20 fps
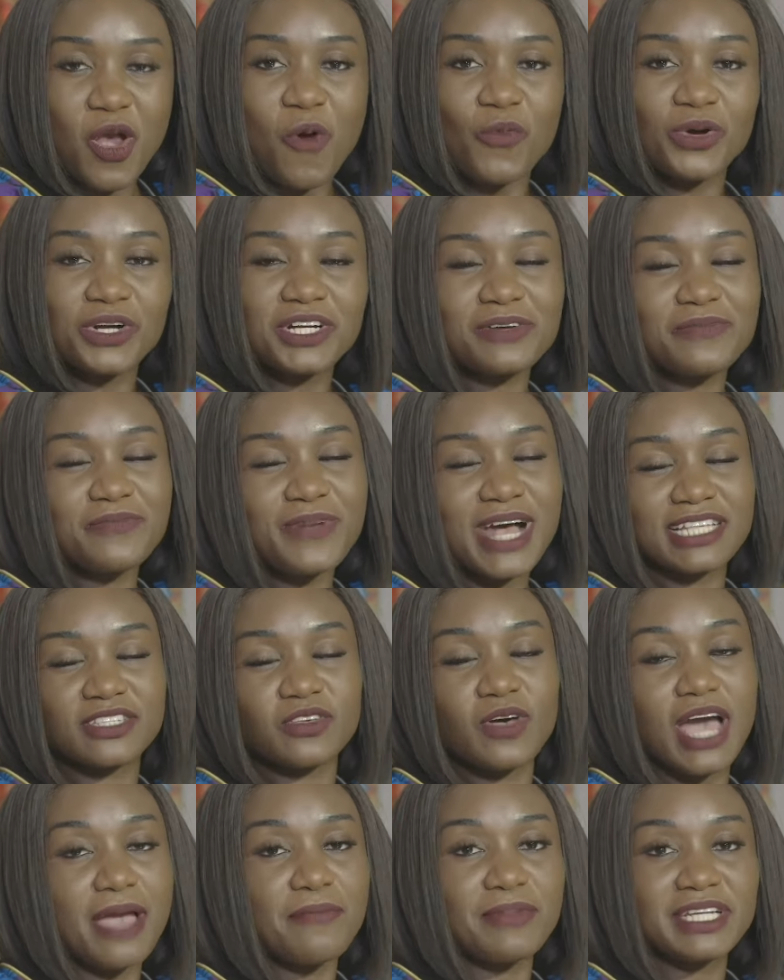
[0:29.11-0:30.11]
Welcome back.
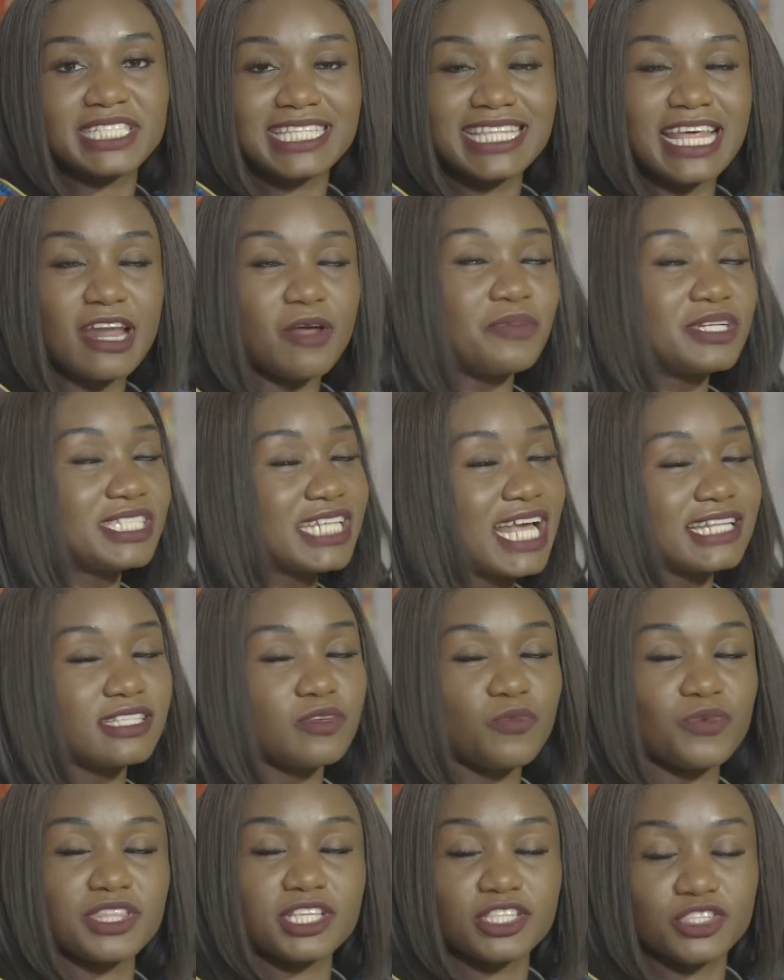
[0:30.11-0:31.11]
So I mentioned that I'll be
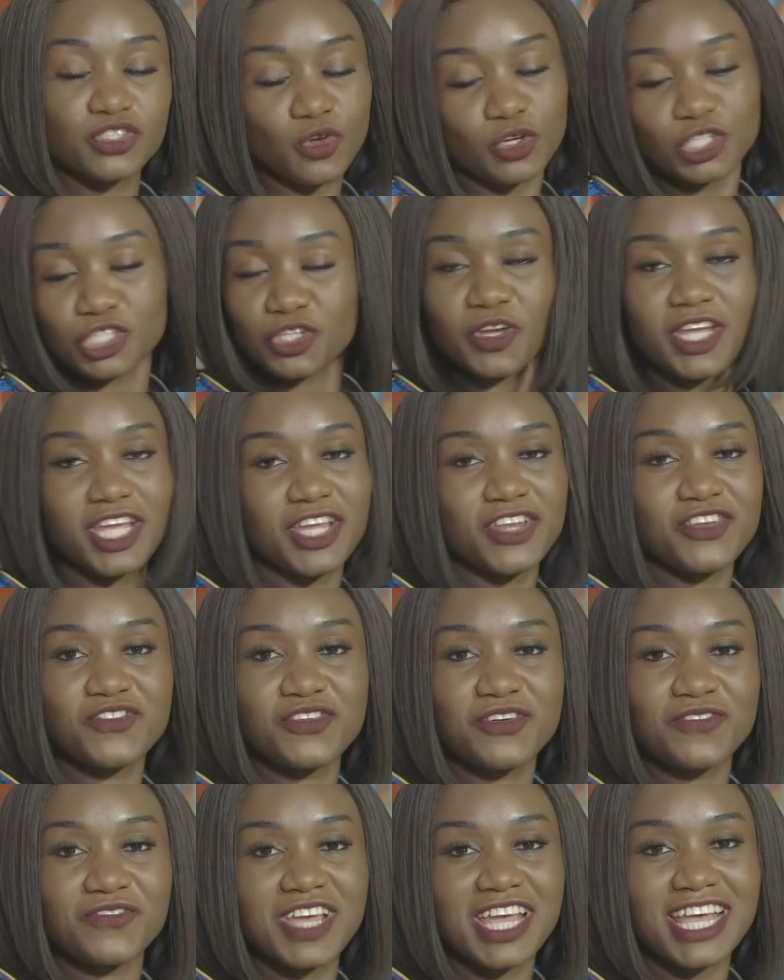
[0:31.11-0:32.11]
chatting with the Social
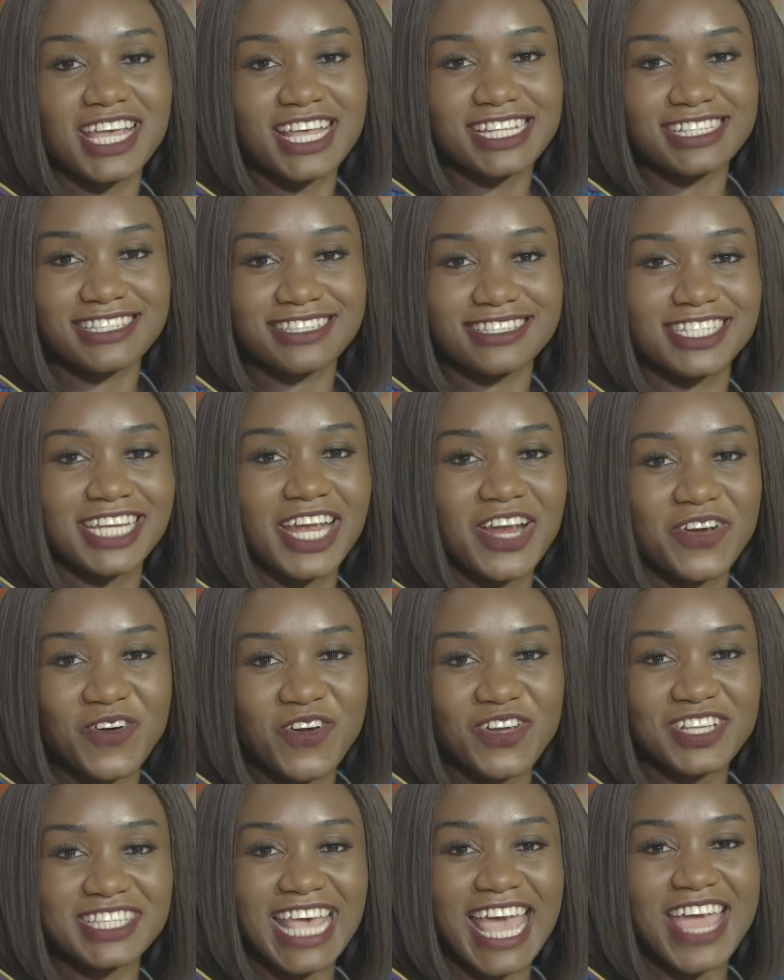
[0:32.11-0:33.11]
Introverts,
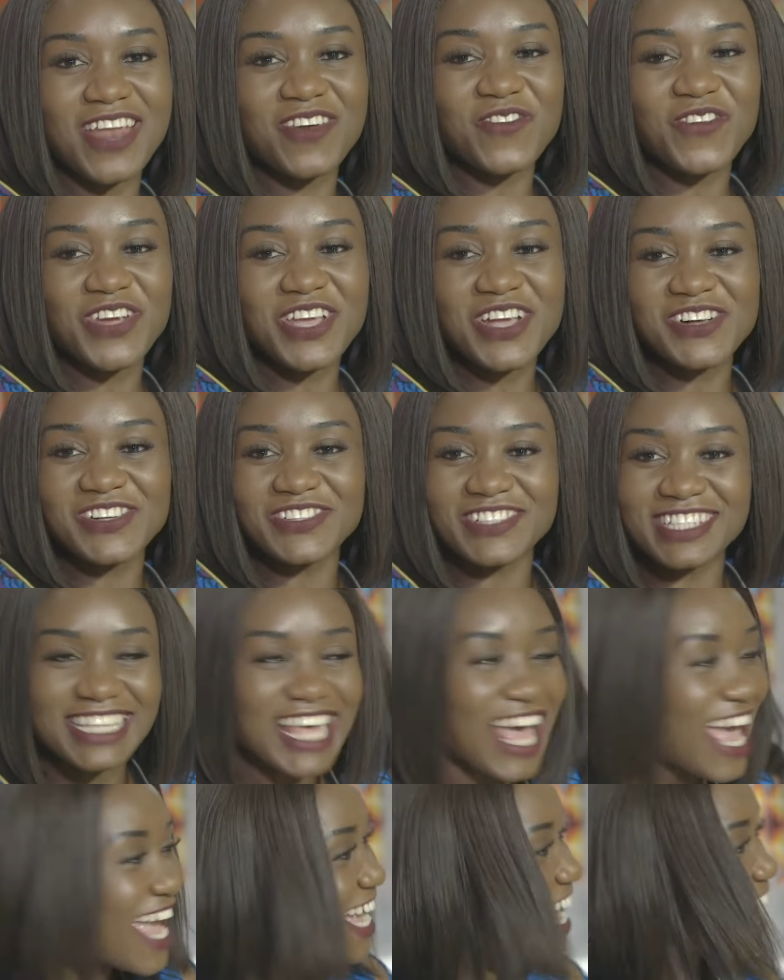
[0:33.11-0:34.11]
J-Rox and Willz.
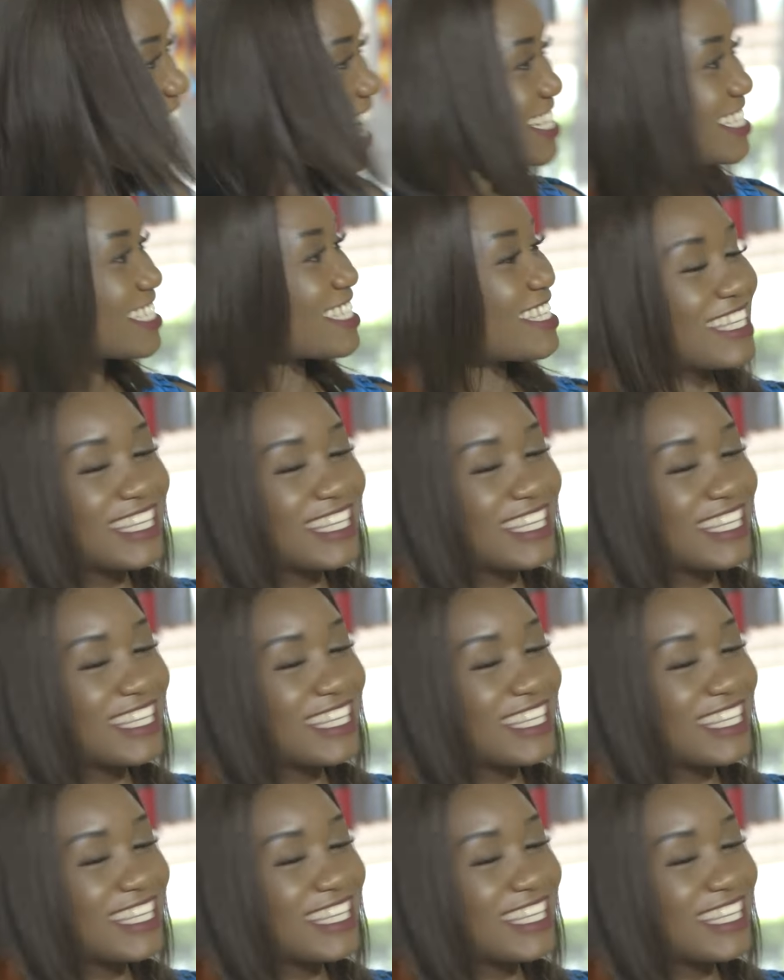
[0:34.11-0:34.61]
Hi guys.